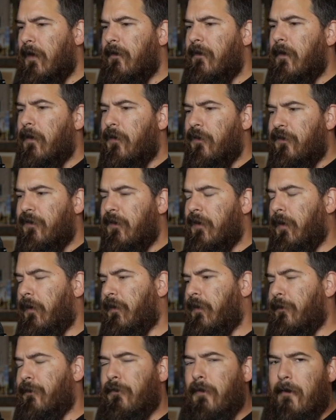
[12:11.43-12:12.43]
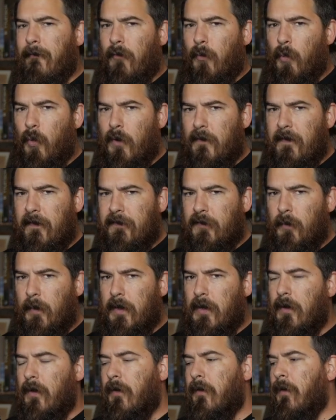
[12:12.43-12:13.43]
there's like the forever war that's
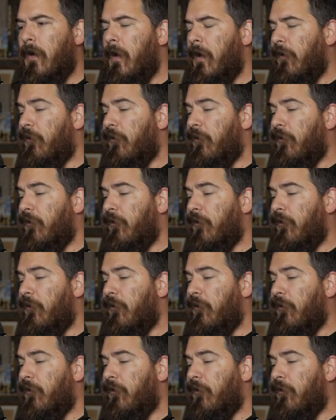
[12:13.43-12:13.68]
going on.